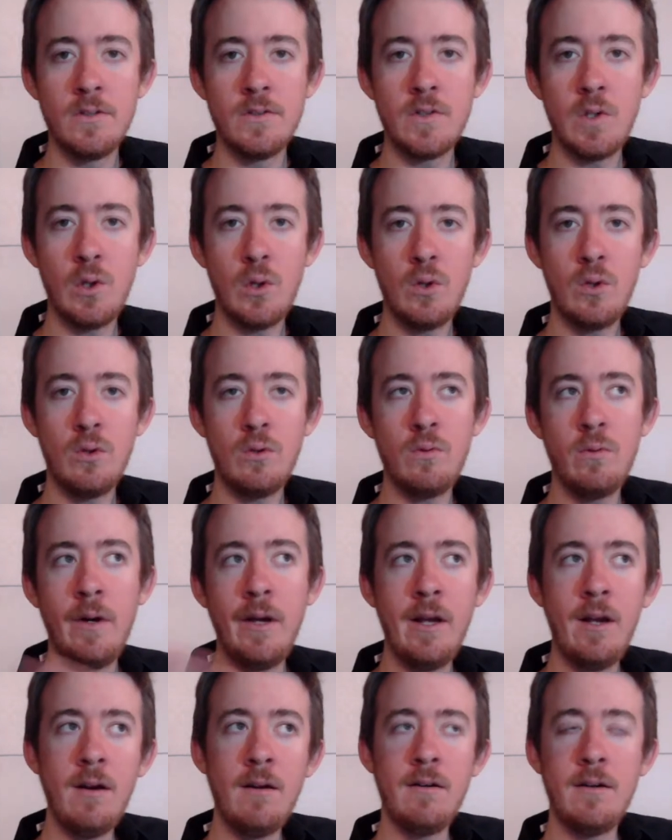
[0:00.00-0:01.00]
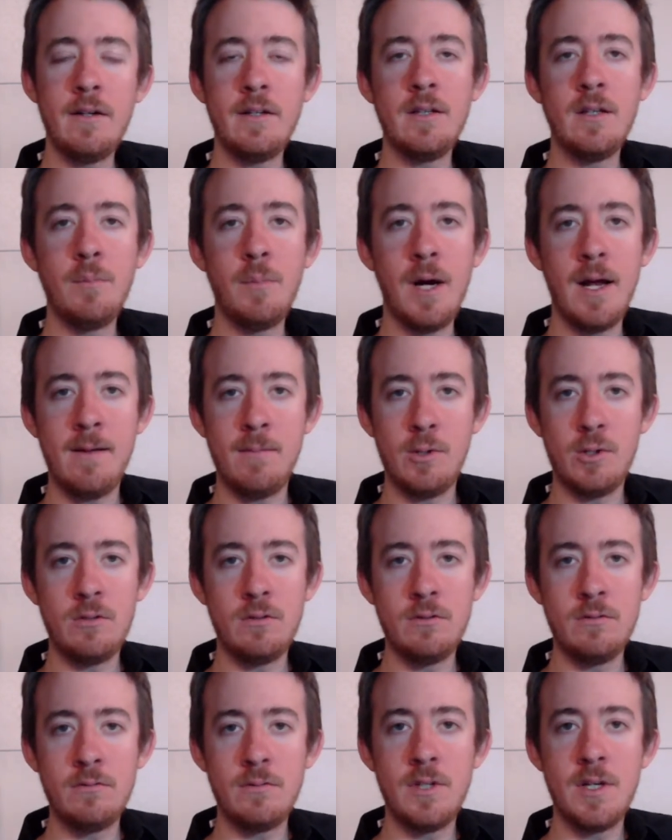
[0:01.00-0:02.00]
So, where in the
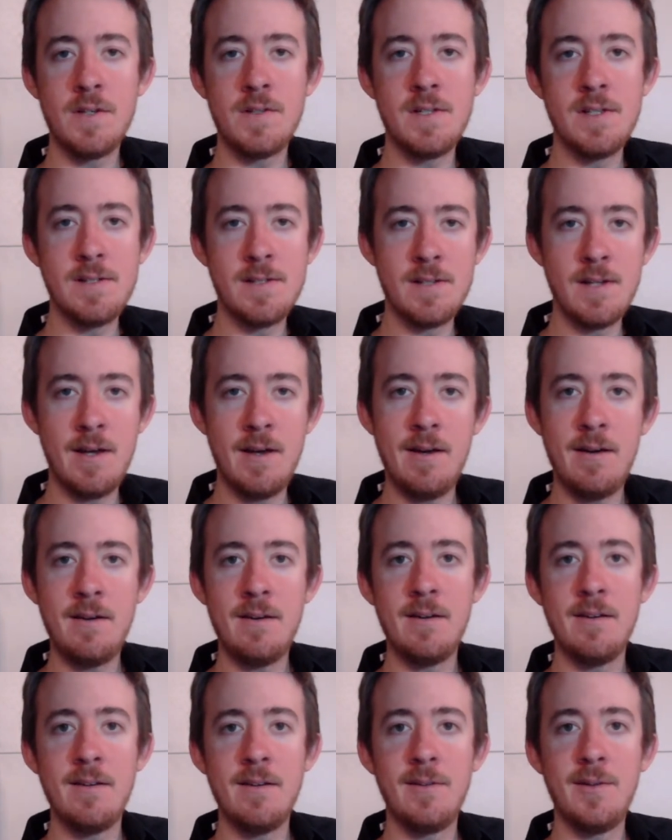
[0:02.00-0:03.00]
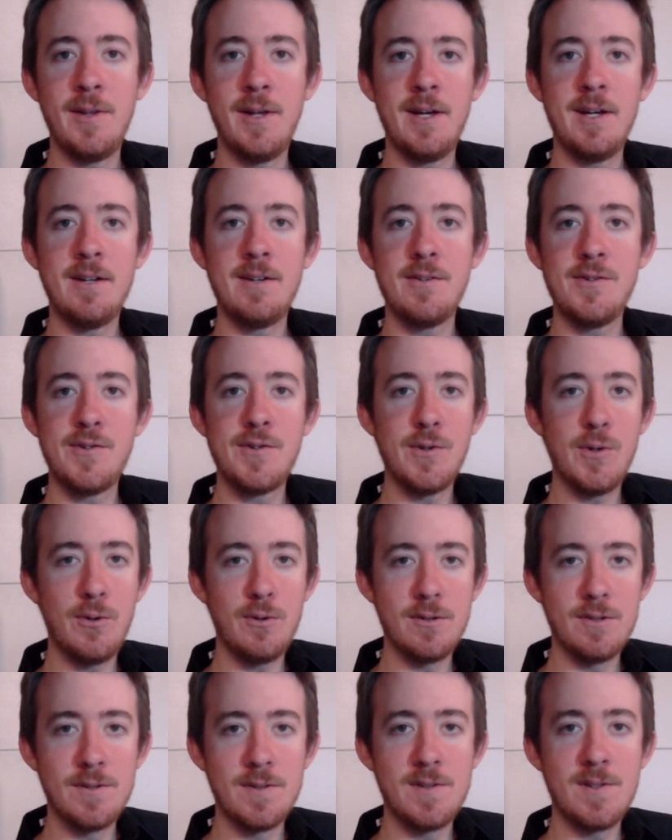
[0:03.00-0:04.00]
Bible does it say that
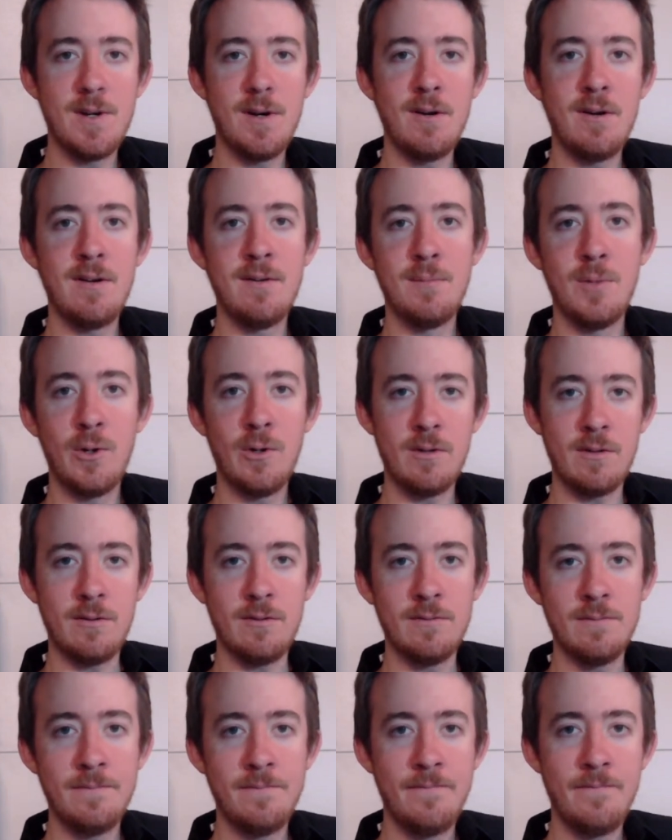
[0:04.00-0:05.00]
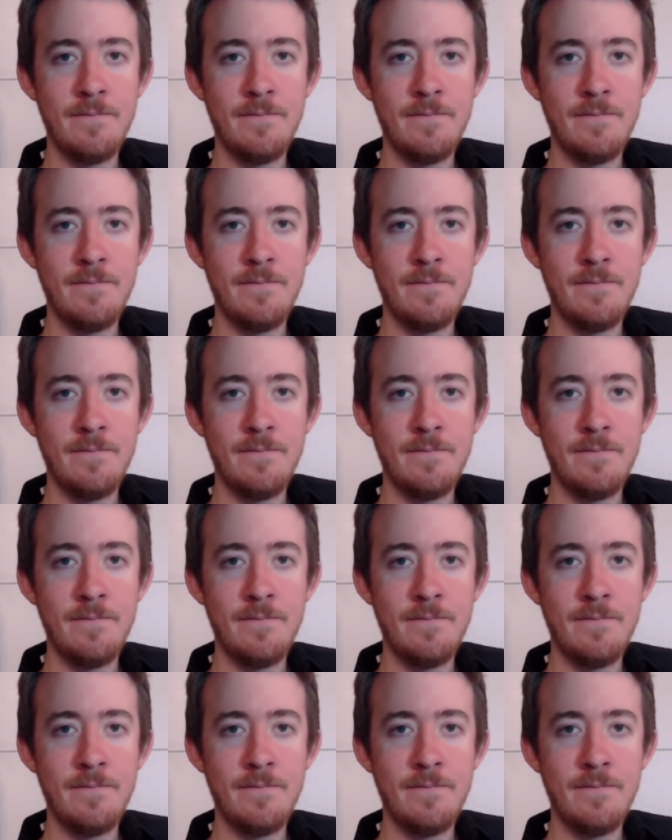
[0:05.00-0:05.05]
souls are immortal?